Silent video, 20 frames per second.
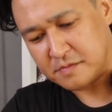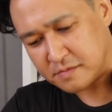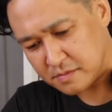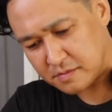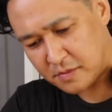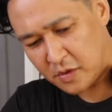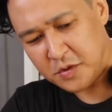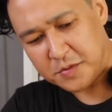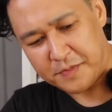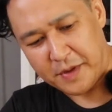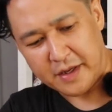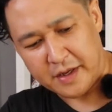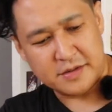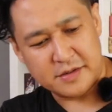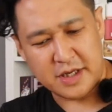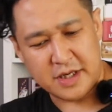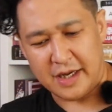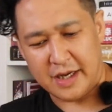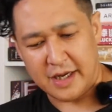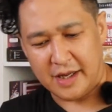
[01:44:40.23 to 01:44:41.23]
who speak
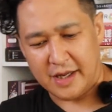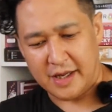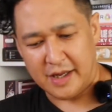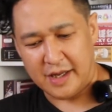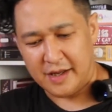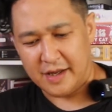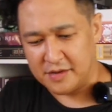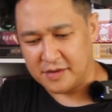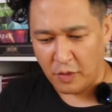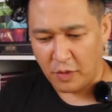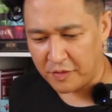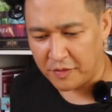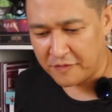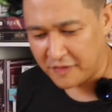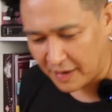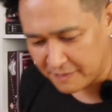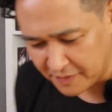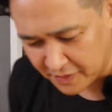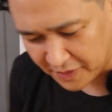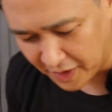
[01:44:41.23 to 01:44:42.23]
Chinese, and
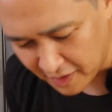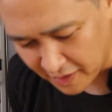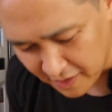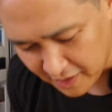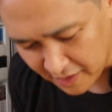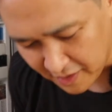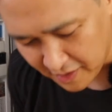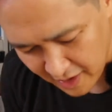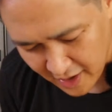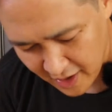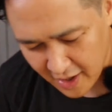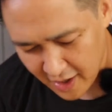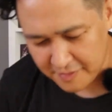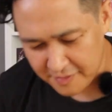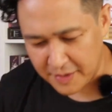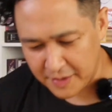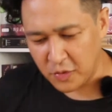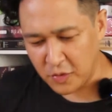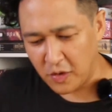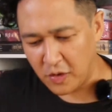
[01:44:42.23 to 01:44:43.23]
1.5 billion
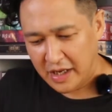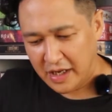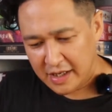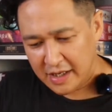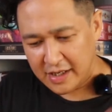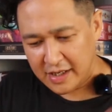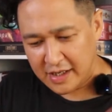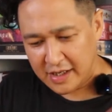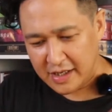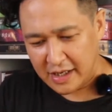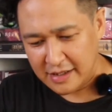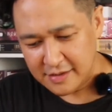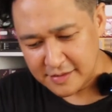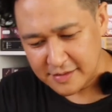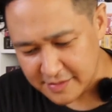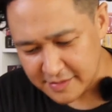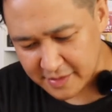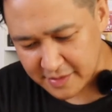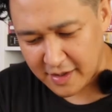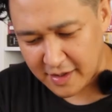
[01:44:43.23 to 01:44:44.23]
people who are Indian.
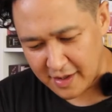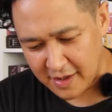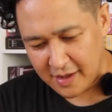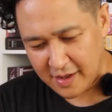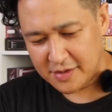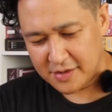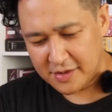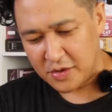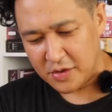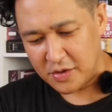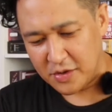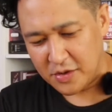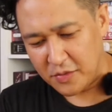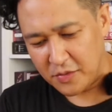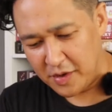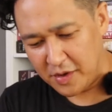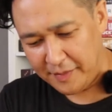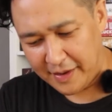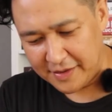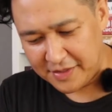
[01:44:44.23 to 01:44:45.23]
So what
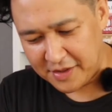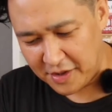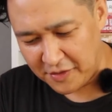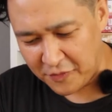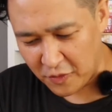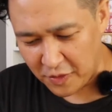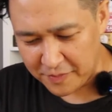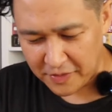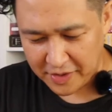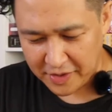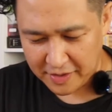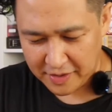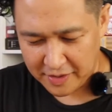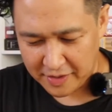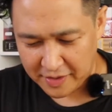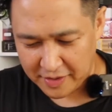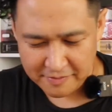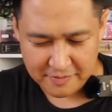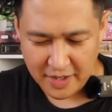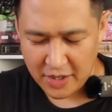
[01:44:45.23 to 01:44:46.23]
about the other 4 billion?
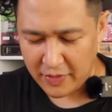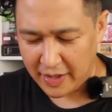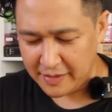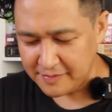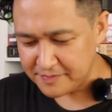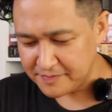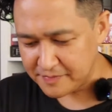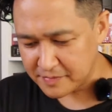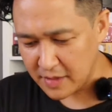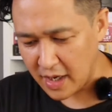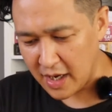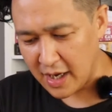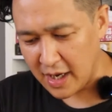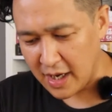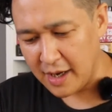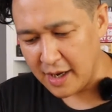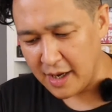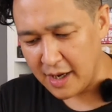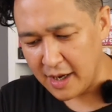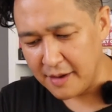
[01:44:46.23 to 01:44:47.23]
Anyway,
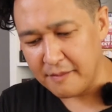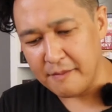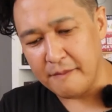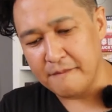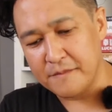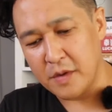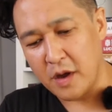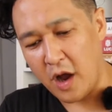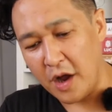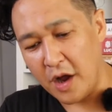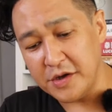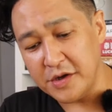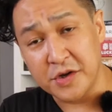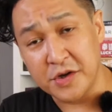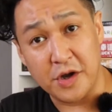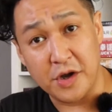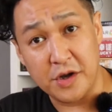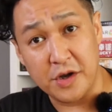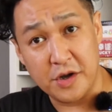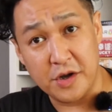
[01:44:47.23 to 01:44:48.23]
on your
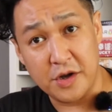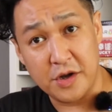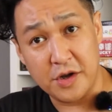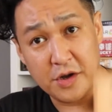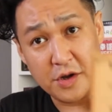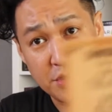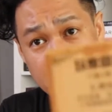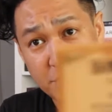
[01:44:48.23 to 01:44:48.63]
turn, you